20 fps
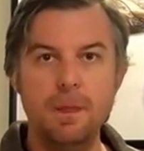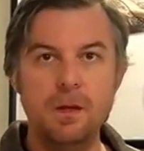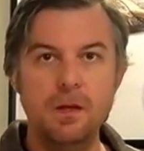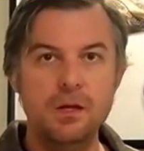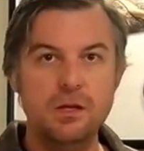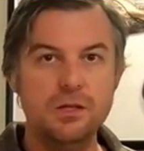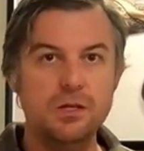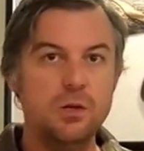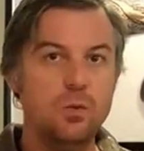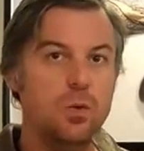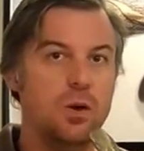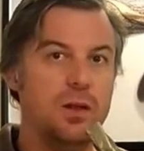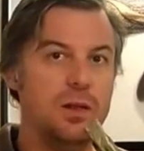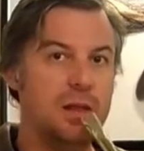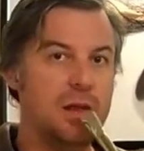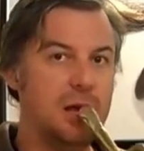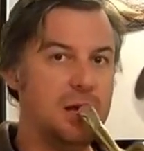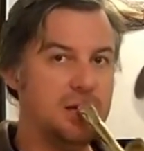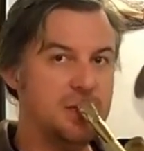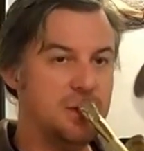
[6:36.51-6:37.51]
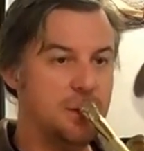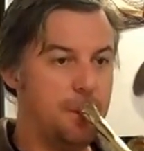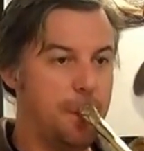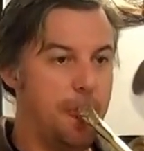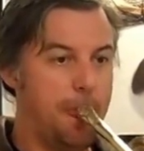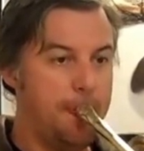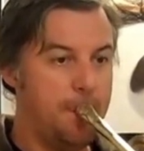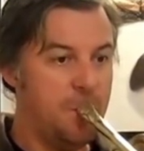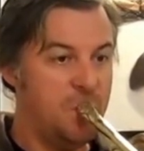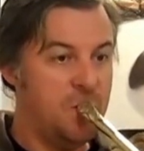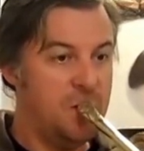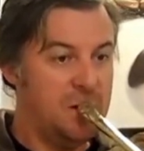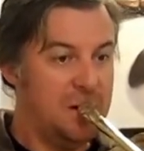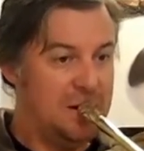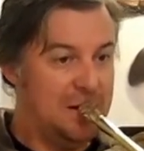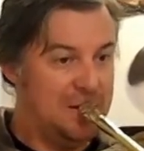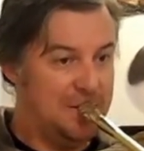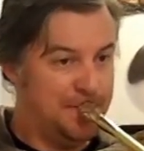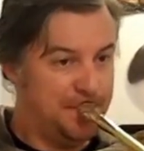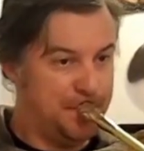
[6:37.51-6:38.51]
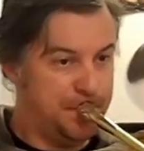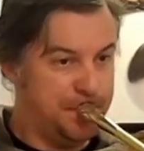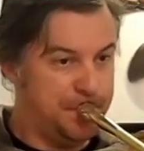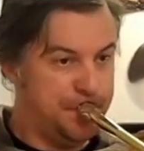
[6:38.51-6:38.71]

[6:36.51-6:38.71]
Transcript: So you want less. And